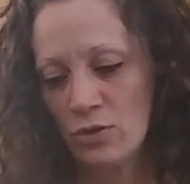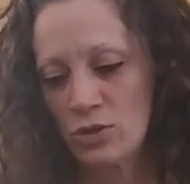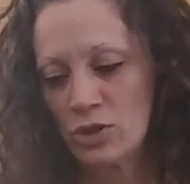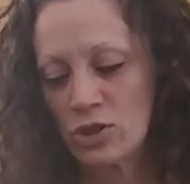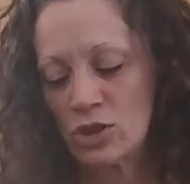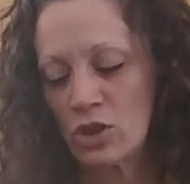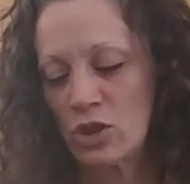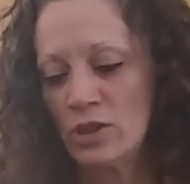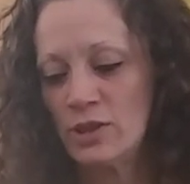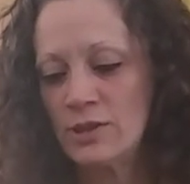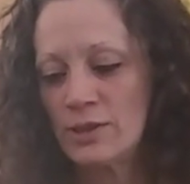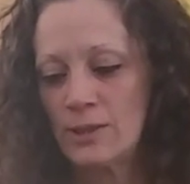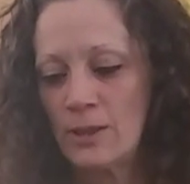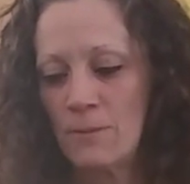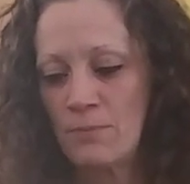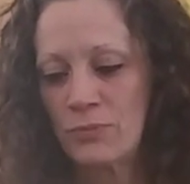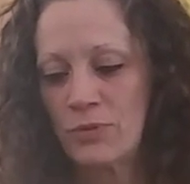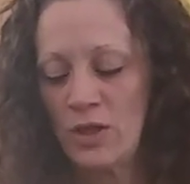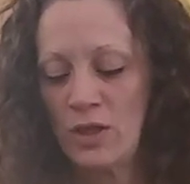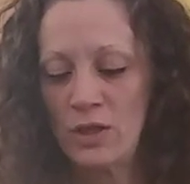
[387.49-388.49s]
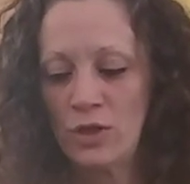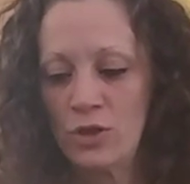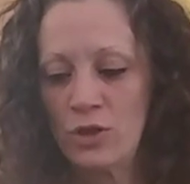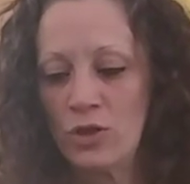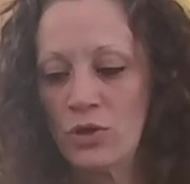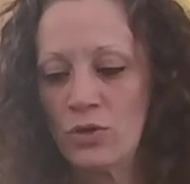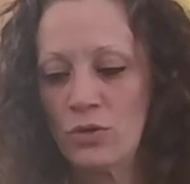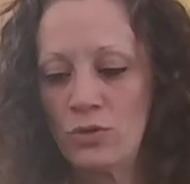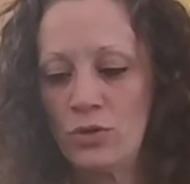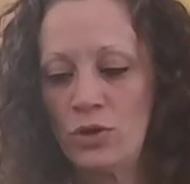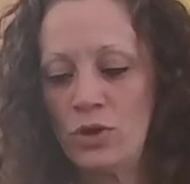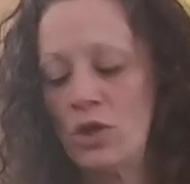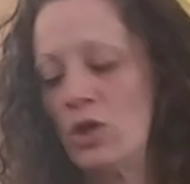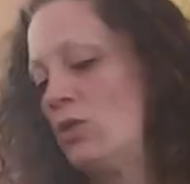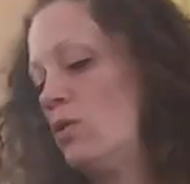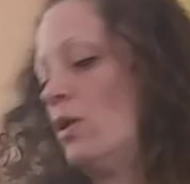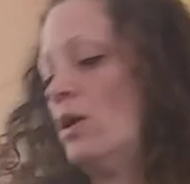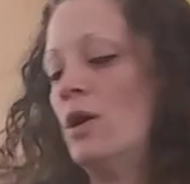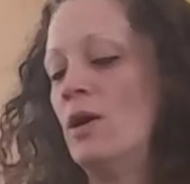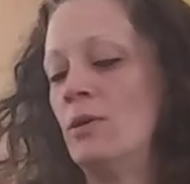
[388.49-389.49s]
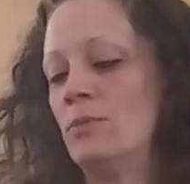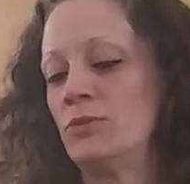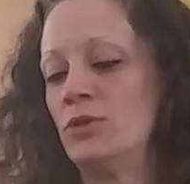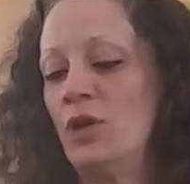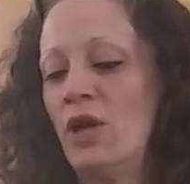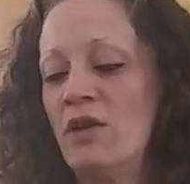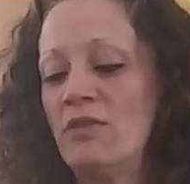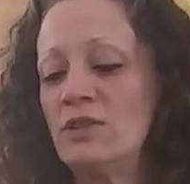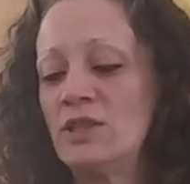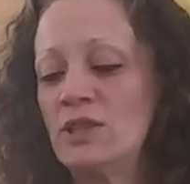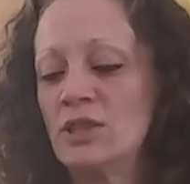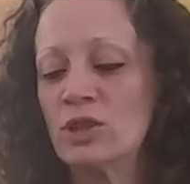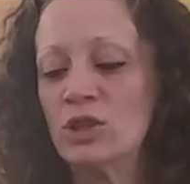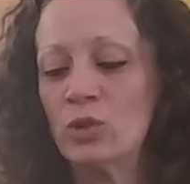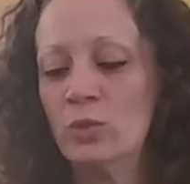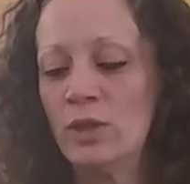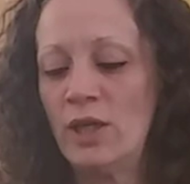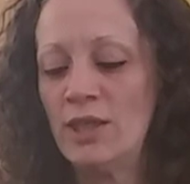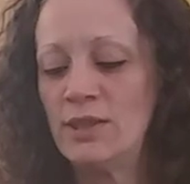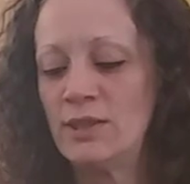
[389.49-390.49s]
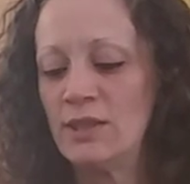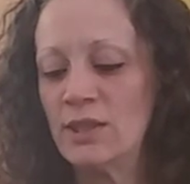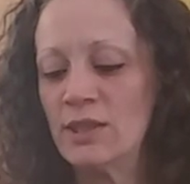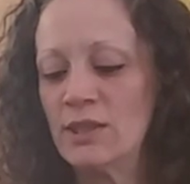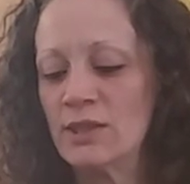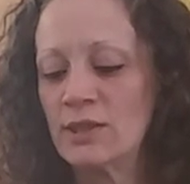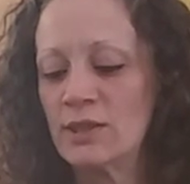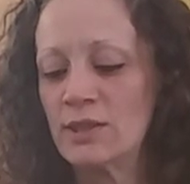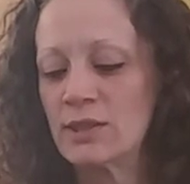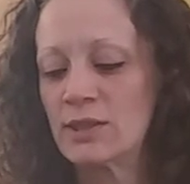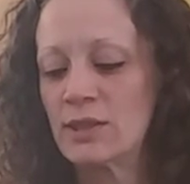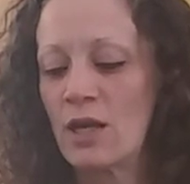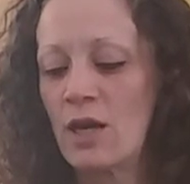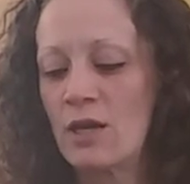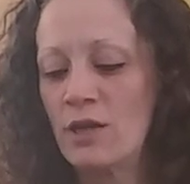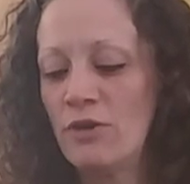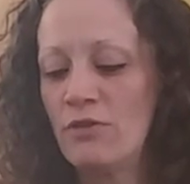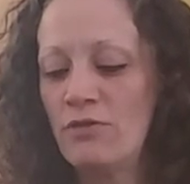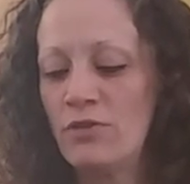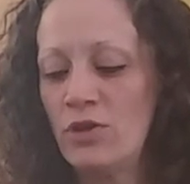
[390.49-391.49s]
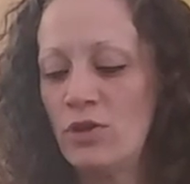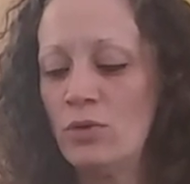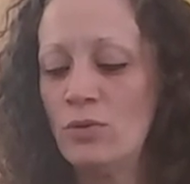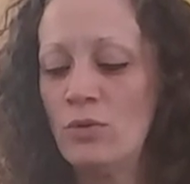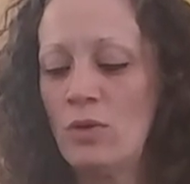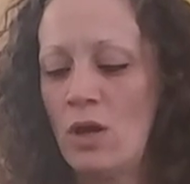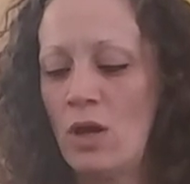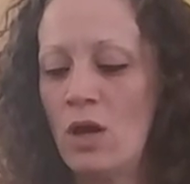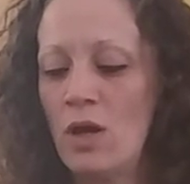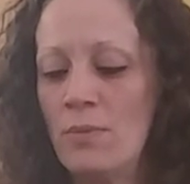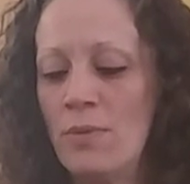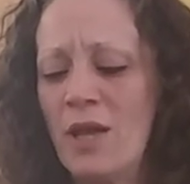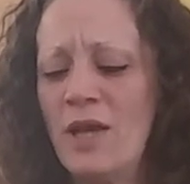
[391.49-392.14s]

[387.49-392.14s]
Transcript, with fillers: start something new, you know, um, you have these new ideas inside of you, um,